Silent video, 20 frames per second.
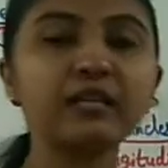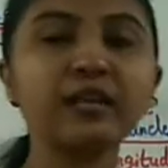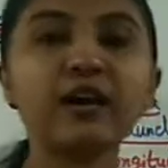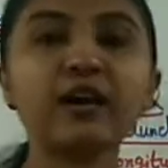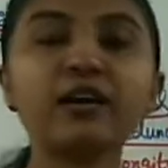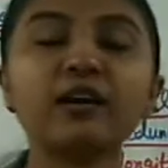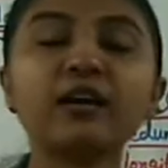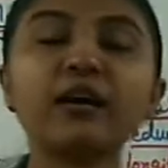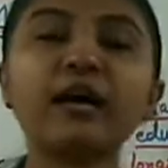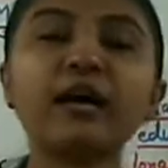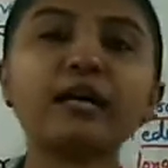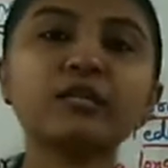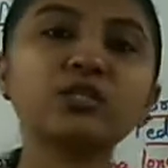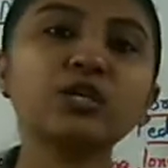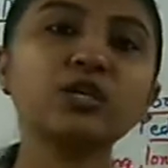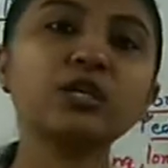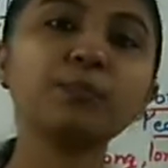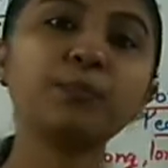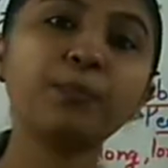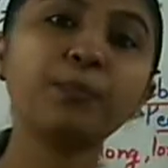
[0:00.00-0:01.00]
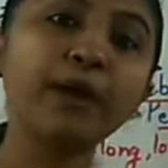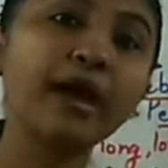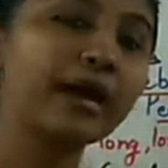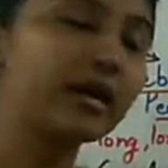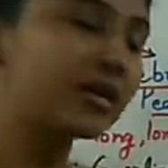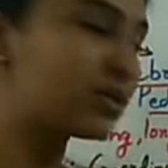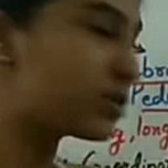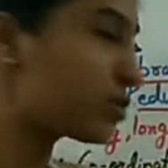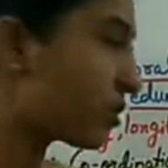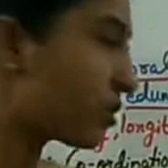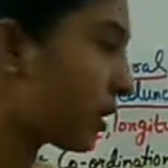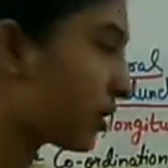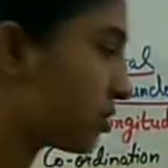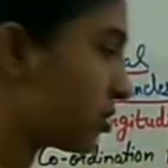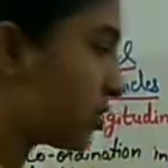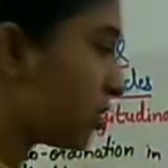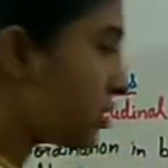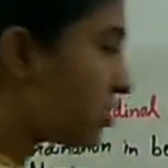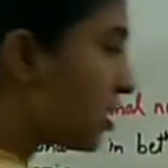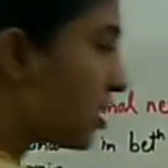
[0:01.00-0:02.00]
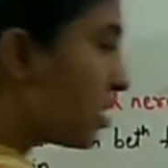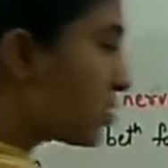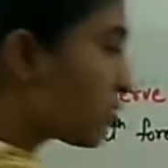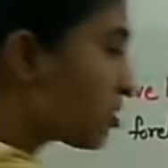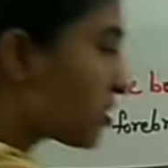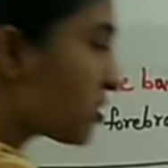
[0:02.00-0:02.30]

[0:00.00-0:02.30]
they are actually paired structures. So